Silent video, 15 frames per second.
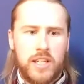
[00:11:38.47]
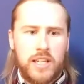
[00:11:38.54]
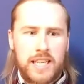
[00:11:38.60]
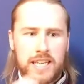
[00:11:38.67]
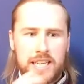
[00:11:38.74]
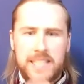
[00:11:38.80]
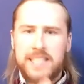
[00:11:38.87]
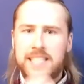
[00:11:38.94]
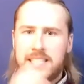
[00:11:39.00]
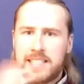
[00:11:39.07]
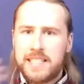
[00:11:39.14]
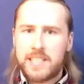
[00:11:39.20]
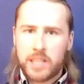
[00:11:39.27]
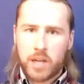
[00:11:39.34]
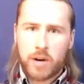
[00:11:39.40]
It is
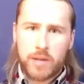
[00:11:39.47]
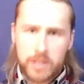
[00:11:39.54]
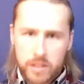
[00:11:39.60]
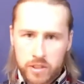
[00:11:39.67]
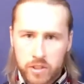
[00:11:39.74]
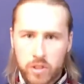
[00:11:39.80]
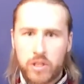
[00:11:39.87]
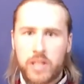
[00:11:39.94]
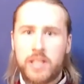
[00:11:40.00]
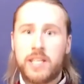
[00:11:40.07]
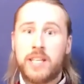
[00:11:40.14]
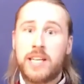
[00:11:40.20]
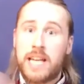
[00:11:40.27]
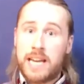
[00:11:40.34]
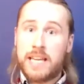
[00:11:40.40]
easy to go in the sauna and
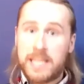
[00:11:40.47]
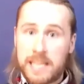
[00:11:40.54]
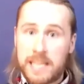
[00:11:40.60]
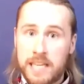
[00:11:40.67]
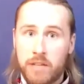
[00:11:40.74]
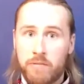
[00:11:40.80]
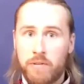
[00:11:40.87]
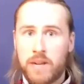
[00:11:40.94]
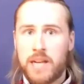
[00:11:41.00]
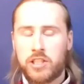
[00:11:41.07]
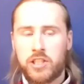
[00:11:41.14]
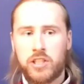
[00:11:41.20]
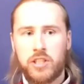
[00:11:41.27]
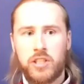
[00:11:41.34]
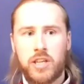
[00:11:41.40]
you get a healing
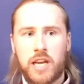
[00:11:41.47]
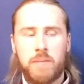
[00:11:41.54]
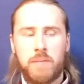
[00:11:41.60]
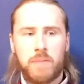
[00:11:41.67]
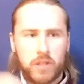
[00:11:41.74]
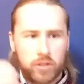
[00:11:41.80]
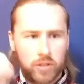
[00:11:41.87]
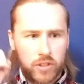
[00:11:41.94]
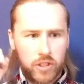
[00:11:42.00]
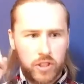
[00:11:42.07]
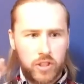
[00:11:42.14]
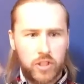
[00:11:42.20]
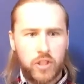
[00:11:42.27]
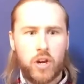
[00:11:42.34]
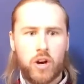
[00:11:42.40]
reaction, and because
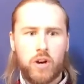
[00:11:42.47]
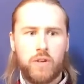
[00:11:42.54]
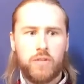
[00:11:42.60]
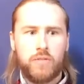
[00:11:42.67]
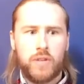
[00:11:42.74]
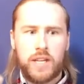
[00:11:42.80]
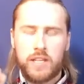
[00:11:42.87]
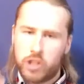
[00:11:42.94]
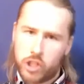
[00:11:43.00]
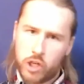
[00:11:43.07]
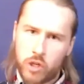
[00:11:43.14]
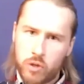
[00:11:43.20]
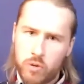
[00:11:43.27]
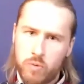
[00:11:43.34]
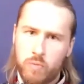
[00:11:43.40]
you're not in
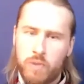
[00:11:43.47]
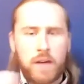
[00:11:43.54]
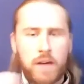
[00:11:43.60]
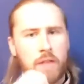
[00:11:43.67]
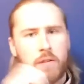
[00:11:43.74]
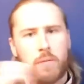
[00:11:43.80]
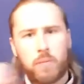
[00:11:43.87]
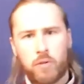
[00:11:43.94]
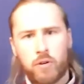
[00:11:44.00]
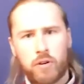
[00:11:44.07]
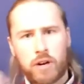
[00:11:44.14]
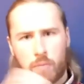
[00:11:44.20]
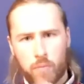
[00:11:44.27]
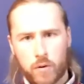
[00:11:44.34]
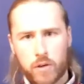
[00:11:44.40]
tune with how the
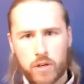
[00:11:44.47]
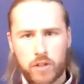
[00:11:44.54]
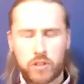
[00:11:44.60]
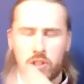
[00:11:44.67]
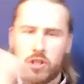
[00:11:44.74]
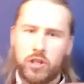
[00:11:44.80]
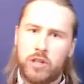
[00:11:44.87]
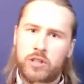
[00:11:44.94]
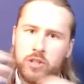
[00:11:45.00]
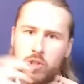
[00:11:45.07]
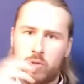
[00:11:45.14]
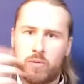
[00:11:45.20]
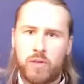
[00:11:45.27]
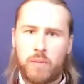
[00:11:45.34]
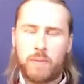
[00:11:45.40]
program works, or you're not in
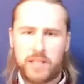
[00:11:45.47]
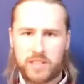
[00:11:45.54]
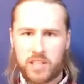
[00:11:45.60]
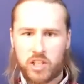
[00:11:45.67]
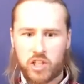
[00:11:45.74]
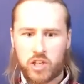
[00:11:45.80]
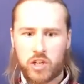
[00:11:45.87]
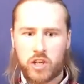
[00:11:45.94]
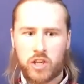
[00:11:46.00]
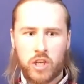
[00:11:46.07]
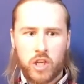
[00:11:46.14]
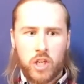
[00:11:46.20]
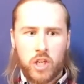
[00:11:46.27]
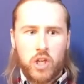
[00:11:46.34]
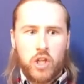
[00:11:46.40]
touch with your practitioner,
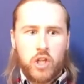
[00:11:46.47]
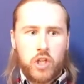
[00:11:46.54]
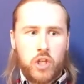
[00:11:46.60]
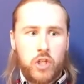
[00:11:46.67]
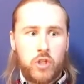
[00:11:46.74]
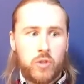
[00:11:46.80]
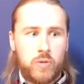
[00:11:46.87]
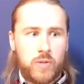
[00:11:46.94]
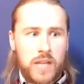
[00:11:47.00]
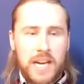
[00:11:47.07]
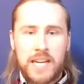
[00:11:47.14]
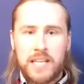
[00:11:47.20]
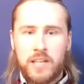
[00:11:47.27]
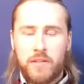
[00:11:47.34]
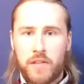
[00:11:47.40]
you'll
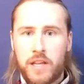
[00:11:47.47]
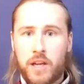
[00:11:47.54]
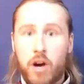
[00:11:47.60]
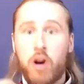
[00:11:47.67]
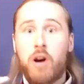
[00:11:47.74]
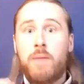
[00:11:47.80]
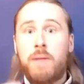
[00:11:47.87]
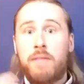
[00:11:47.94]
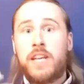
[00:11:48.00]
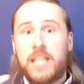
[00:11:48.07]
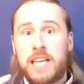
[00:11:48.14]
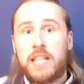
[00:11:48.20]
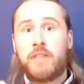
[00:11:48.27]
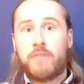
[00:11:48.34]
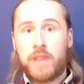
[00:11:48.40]
kind of think, oh, I'm having a
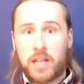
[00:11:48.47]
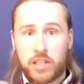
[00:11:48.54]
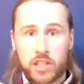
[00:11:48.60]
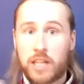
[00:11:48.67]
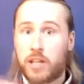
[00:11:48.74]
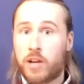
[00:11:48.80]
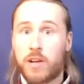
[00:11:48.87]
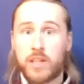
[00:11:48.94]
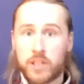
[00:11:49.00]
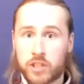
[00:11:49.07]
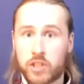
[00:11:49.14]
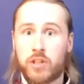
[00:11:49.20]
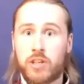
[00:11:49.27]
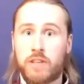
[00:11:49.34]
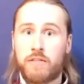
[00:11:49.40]
healing reaction, I'll go in the
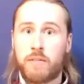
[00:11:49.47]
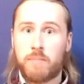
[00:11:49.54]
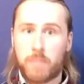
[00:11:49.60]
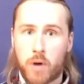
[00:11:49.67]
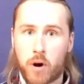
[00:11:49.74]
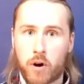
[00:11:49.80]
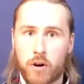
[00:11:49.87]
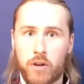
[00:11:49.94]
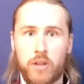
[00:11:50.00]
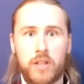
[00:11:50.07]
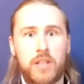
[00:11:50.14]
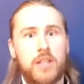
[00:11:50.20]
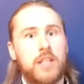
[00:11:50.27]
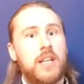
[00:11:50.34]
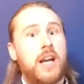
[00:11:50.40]
sauna even more.
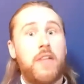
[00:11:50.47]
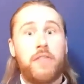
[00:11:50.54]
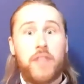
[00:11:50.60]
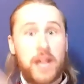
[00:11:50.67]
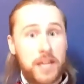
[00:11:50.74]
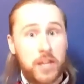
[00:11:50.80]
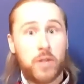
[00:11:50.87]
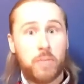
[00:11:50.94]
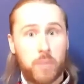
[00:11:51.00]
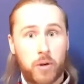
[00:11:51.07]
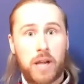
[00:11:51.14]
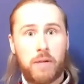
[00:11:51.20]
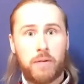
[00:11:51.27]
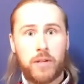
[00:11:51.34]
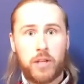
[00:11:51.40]
And then
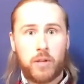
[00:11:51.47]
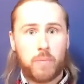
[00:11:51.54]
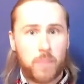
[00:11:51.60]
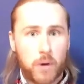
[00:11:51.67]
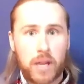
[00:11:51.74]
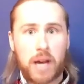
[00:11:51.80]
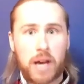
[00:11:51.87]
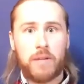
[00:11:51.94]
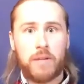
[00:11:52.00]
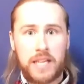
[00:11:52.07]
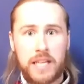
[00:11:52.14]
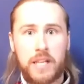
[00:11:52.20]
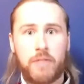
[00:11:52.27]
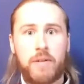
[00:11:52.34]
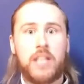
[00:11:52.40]
you'll pull out the
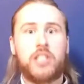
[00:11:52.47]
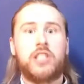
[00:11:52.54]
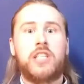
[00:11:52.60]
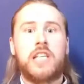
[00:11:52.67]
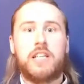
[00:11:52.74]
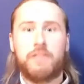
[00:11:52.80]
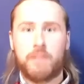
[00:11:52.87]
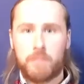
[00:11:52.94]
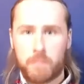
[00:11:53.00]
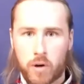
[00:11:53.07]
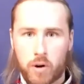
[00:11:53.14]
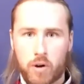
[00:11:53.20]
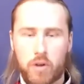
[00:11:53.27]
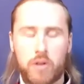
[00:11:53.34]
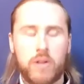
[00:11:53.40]
healing reaction even
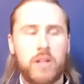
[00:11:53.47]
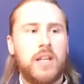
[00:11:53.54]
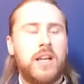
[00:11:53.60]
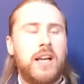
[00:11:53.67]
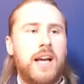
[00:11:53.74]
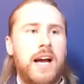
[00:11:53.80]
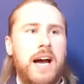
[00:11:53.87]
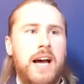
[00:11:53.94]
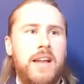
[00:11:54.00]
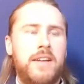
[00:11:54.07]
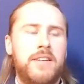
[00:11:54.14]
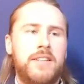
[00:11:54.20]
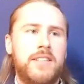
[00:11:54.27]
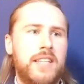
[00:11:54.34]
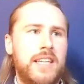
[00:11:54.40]
more.
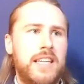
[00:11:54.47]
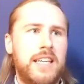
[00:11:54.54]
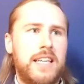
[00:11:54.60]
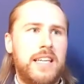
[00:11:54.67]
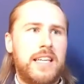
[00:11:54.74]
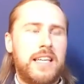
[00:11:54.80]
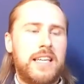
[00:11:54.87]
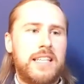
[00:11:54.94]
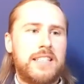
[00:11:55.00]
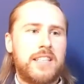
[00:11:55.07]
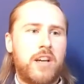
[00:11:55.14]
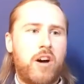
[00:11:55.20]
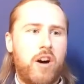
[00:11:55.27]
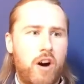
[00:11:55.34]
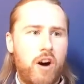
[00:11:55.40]
And it's
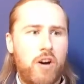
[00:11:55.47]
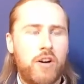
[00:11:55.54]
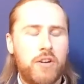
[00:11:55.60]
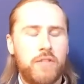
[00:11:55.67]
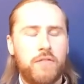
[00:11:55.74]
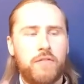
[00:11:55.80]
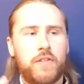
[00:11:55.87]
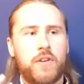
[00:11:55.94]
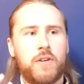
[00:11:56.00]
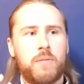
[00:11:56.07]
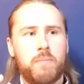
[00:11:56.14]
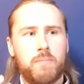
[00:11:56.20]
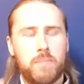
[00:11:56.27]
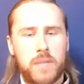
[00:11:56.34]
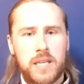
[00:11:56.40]
hard for
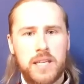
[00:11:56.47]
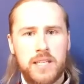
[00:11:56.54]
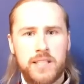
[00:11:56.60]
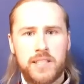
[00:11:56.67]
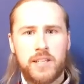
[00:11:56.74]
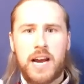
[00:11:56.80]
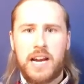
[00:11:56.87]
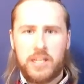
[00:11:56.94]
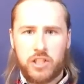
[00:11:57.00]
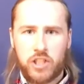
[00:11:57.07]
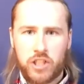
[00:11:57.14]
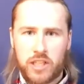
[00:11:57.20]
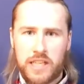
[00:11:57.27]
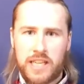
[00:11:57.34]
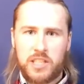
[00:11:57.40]
me to
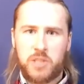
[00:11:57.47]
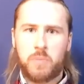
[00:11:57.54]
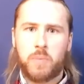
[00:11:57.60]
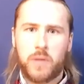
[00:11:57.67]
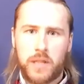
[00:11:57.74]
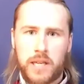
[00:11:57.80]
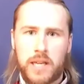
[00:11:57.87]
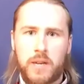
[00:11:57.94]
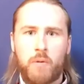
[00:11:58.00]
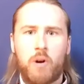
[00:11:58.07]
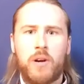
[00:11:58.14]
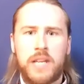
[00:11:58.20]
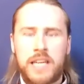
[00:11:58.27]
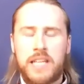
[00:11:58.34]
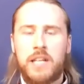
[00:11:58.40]
actually explain
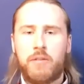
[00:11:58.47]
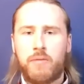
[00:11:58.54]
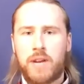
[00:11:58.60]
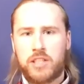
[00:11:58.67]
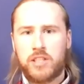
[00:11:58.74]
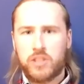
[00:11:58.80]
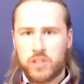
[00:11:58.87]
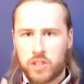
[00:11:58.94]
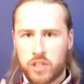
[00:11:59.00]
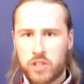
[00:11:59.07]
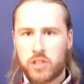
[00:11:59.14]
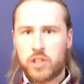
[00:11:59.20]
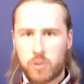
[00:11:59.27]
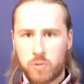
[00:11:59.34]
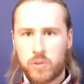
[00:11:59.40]
what healing reactions can
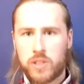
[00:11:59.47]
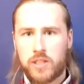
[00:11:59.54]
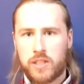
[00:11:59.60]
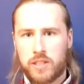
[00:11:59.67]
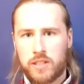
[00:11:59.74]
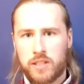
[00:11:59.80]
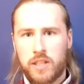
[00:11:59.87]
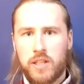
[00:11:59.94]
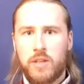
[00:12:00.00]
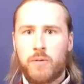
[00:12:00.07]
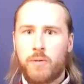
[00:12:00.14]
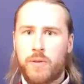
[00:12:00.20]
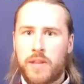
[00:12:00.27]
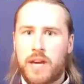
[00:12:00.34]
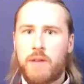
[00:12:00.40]
do to you
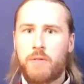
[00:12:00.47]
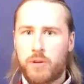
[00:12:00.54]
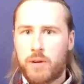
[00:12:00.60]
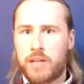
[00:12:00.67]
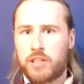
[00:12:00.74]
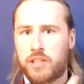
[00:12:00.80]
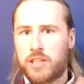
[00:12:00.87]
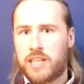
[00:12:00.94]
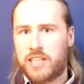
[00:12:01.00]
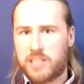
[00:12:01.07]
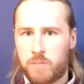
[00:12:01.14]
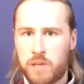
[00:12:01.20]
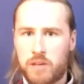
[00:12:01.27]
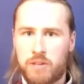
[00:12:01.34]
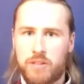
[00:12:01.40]
without you actually
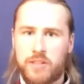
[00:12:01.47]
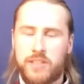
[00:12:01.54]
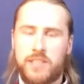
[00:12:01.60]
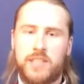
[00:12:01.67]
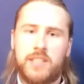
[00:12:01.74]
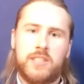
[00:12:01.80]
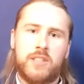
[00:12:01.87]
experiencing it.